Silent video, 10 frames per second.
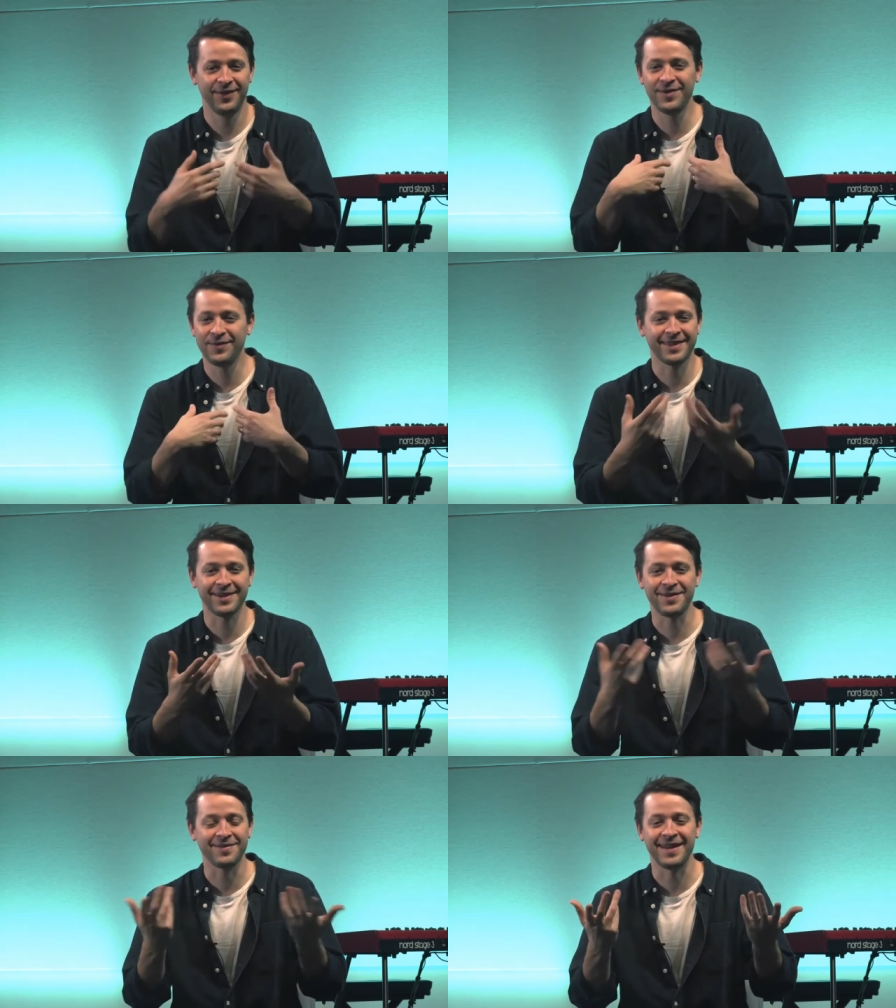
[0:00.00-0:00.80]
we, we
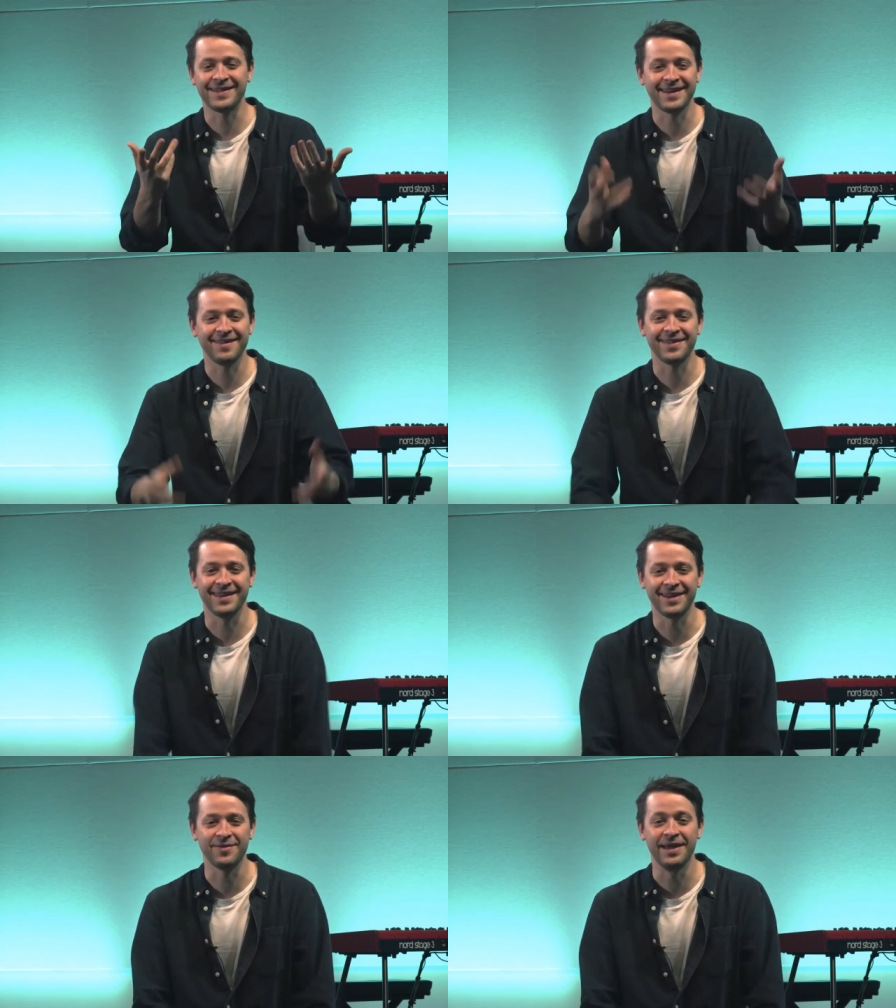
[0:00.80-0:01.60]
think we invented
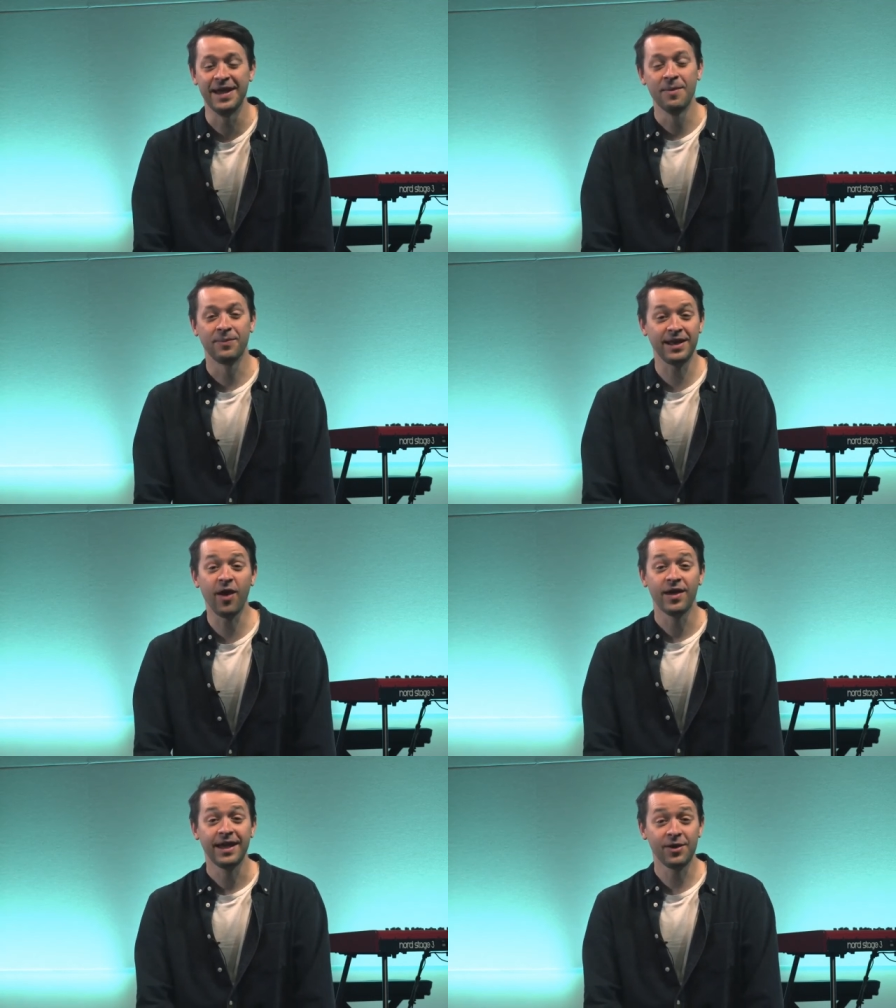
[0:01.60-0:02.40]
everything, don't we? But
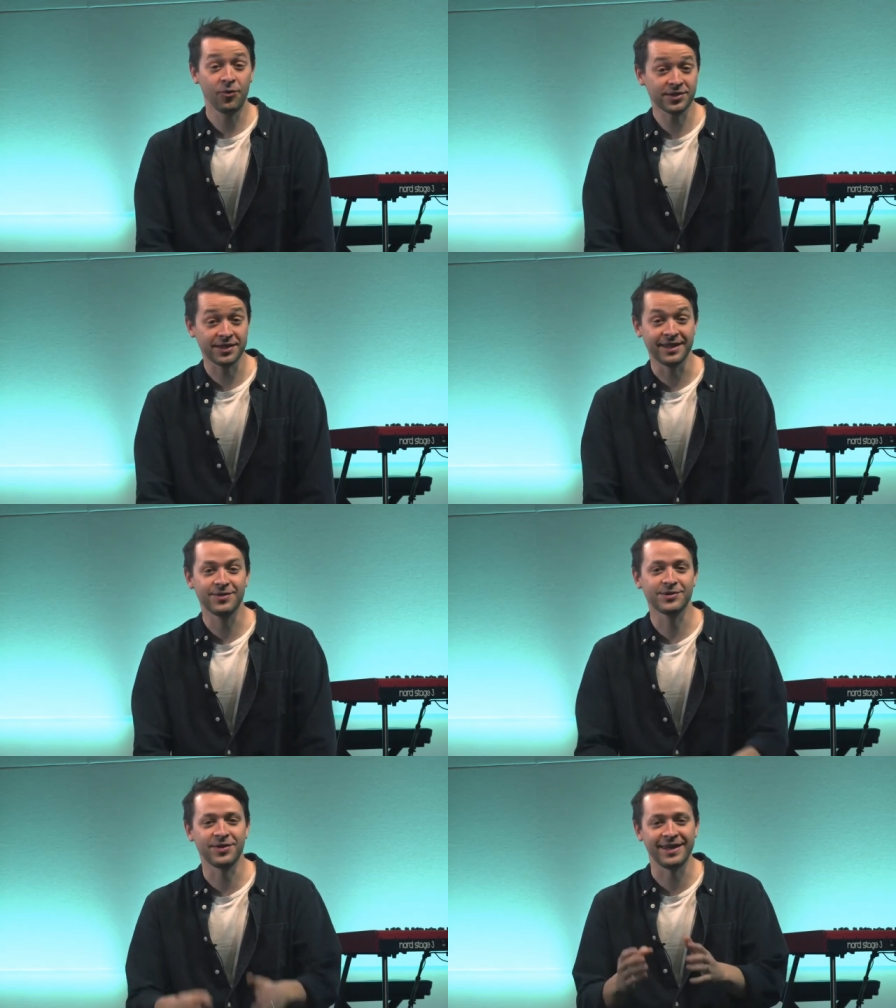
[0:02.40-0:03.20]
no, it wasn't. It
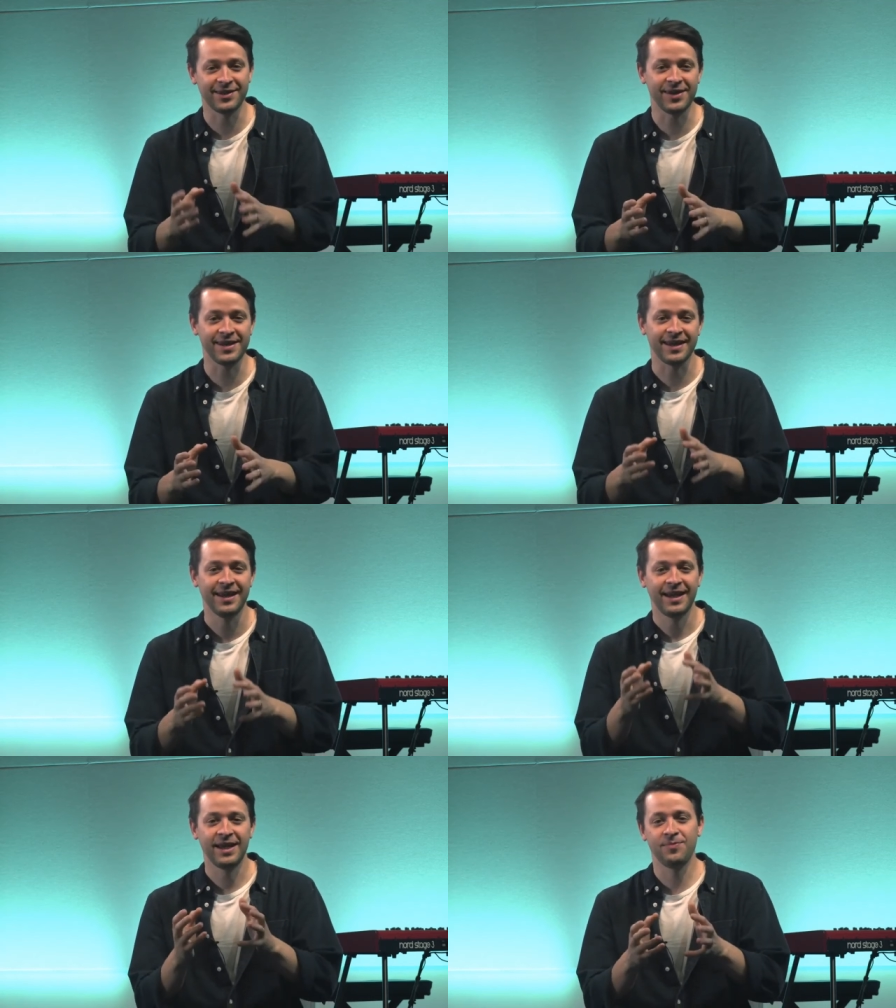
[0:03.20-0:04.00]
was written in Greek,
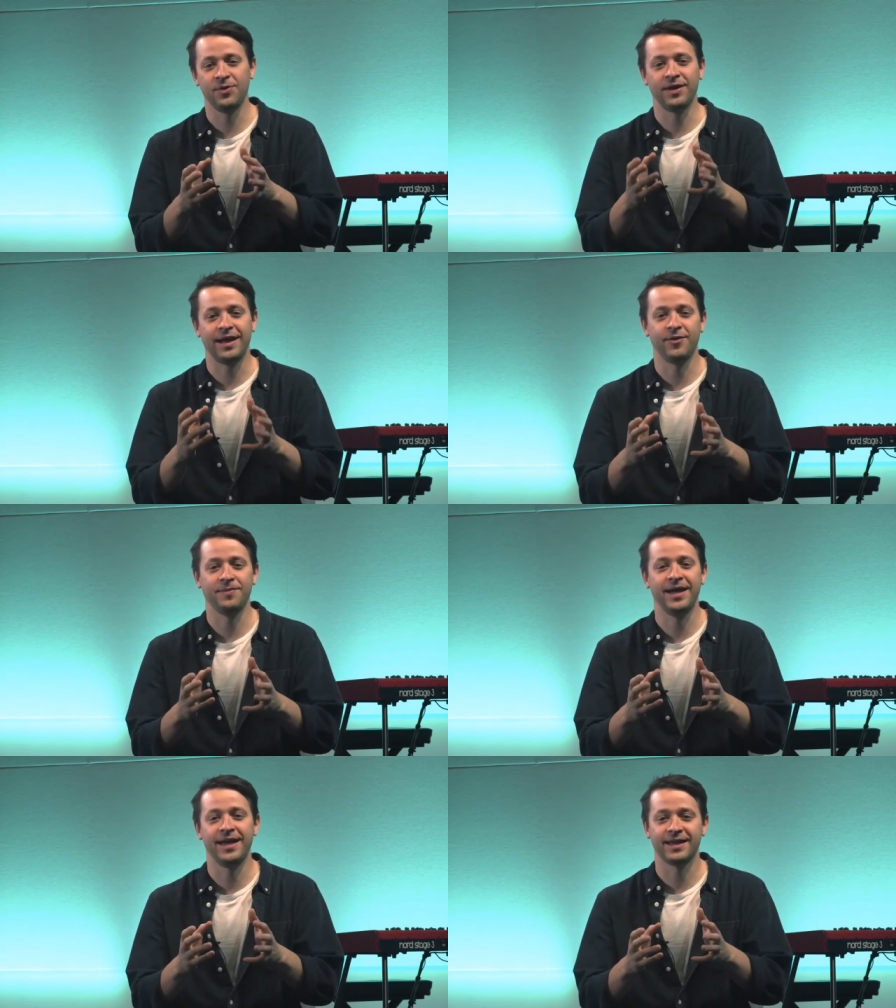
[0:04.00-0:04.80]
Hebrew, and
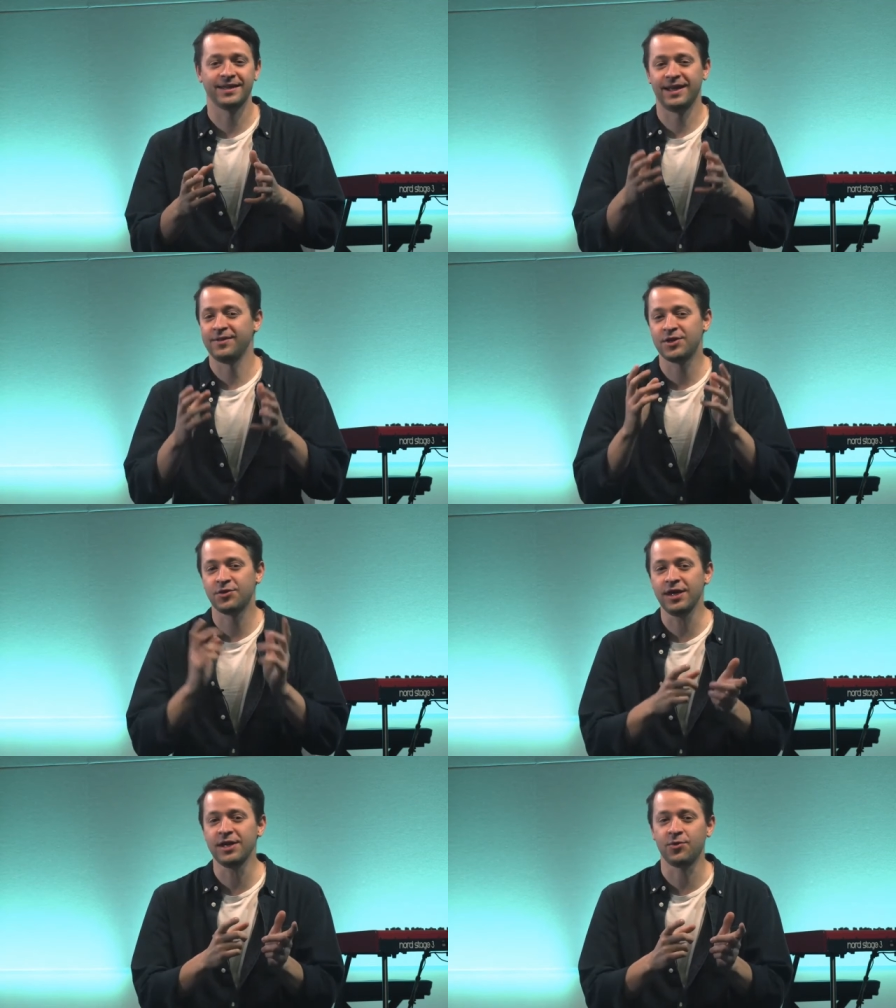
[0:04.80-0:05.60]
Aramaic. Now, the
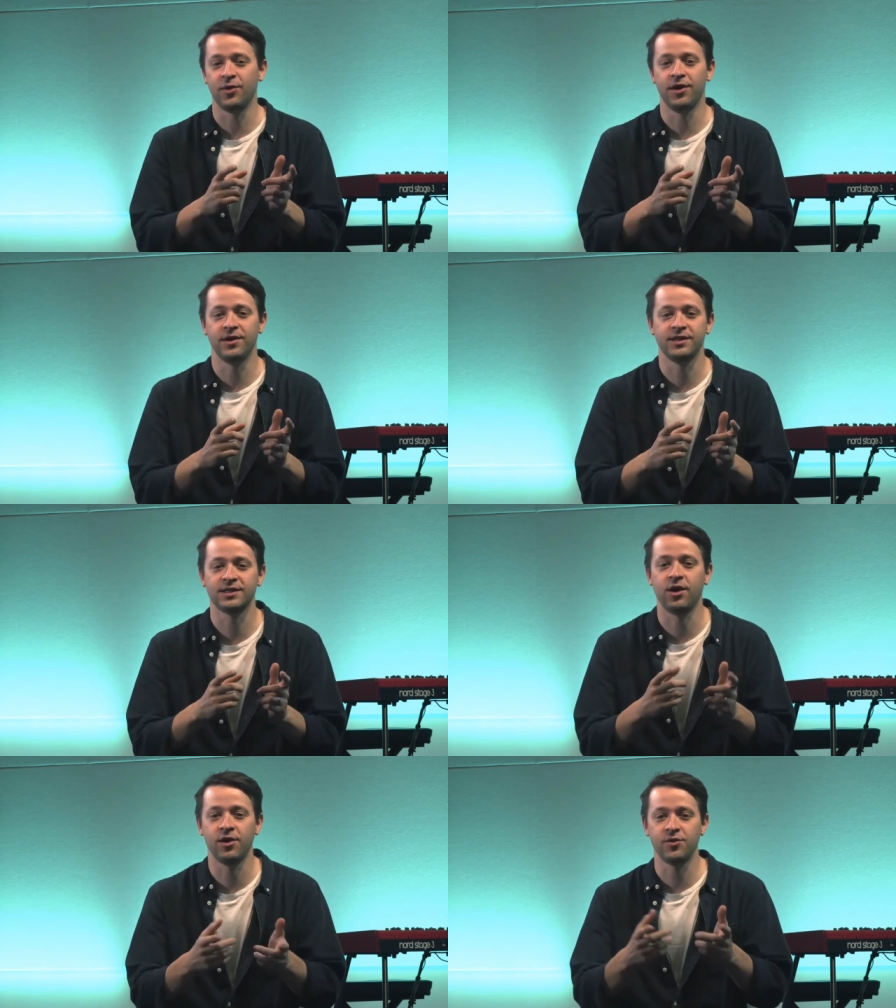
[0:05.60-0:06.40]
Greek word is
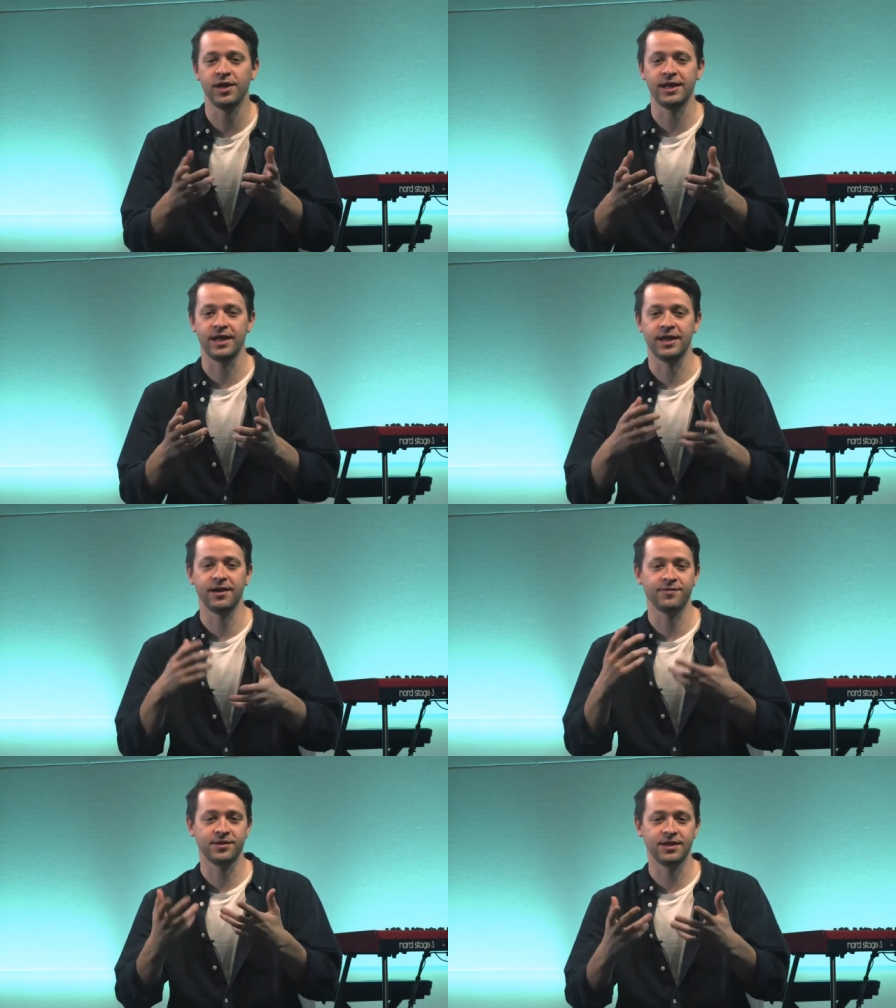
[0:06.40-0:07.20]
Irene,
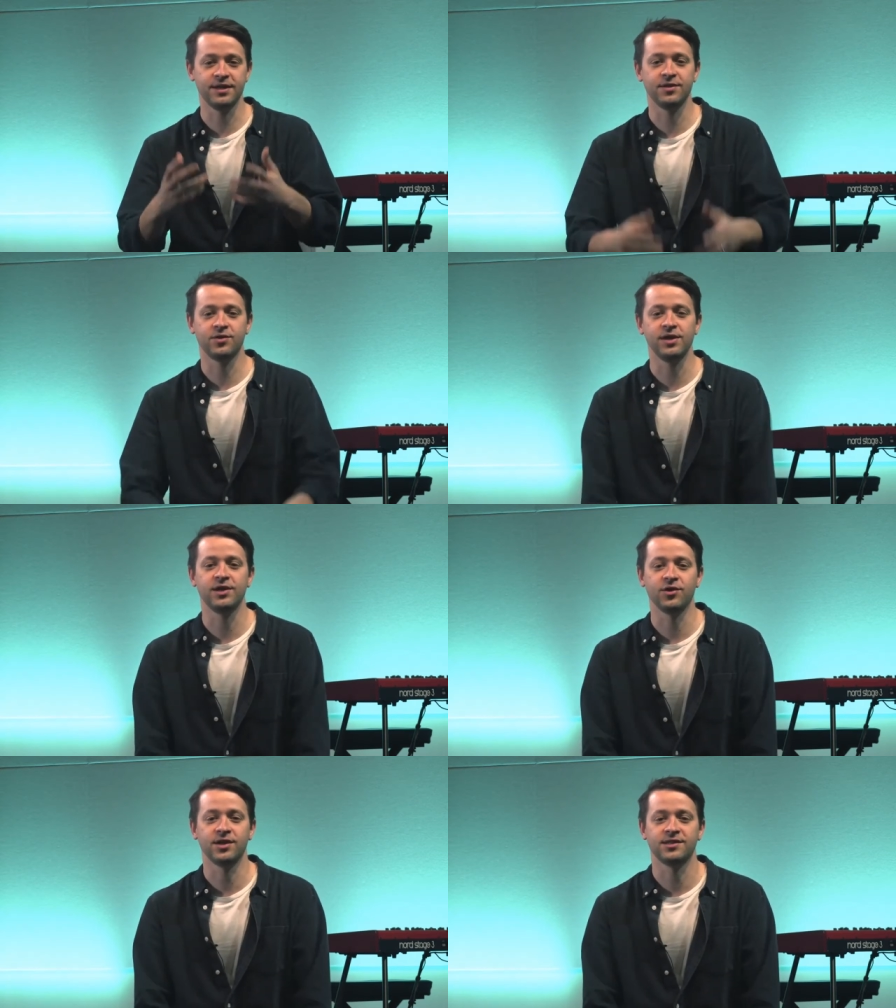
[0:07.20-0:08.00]
after the Greek
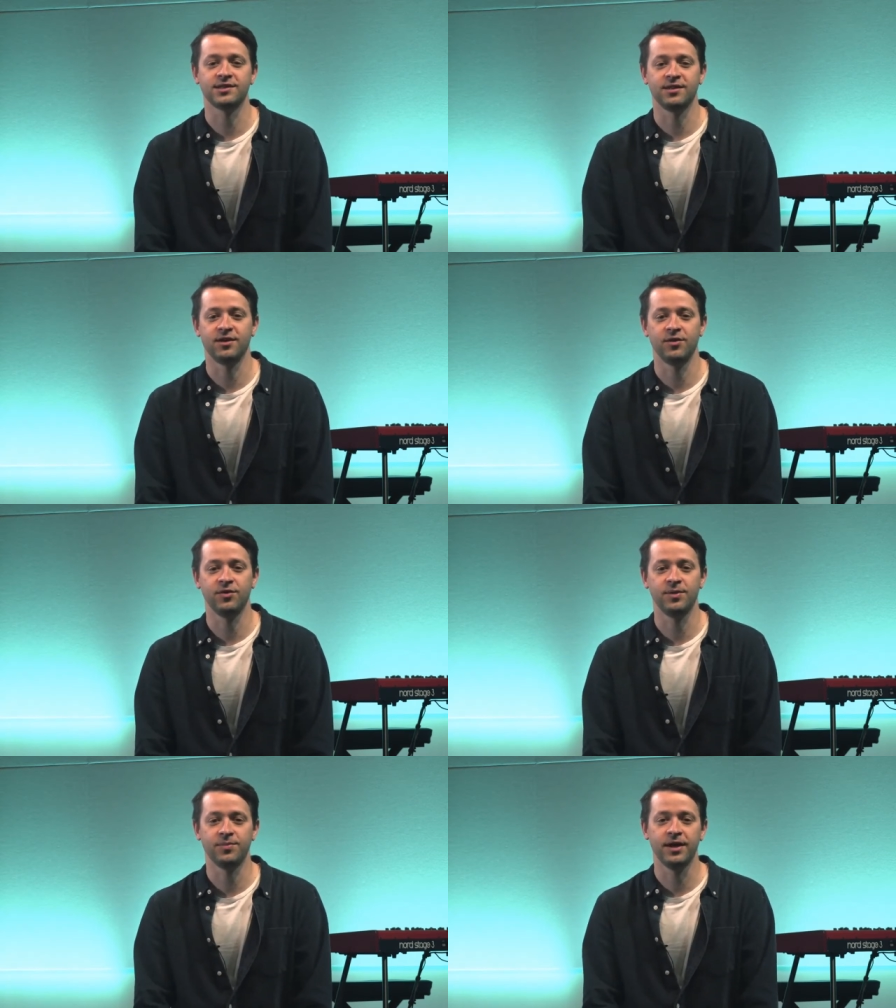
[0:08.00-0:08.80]
goddess
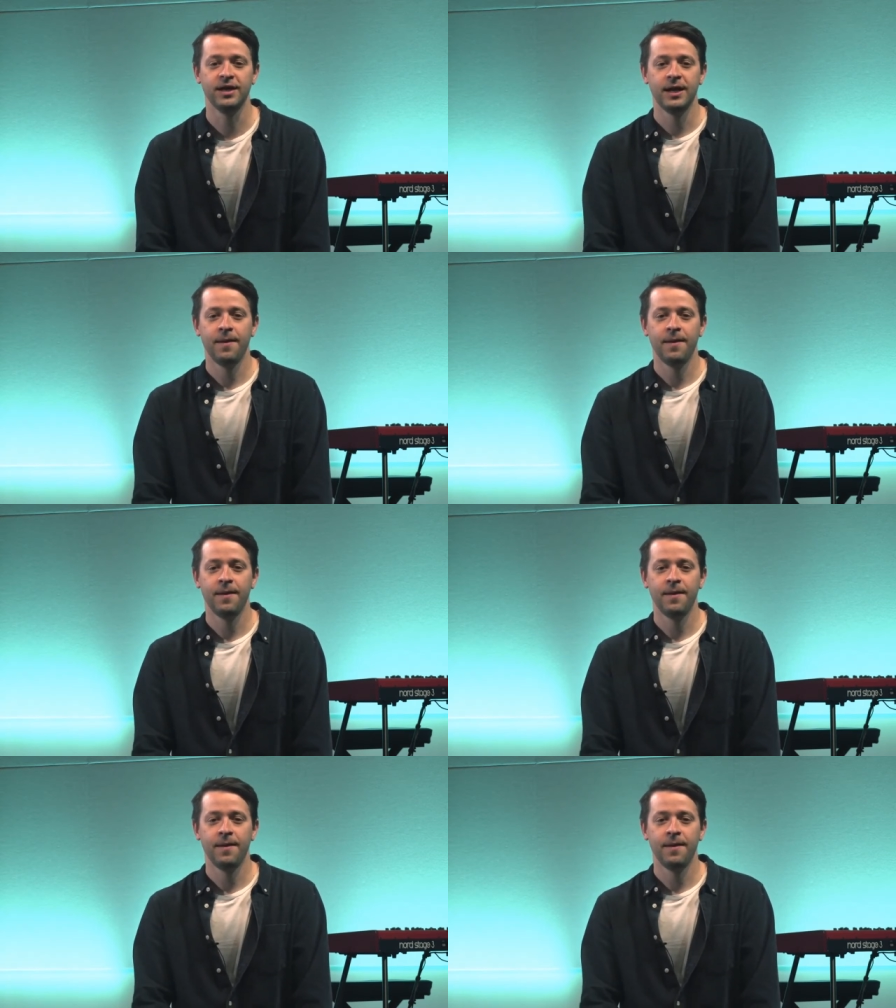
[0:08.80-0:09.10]
Irene. But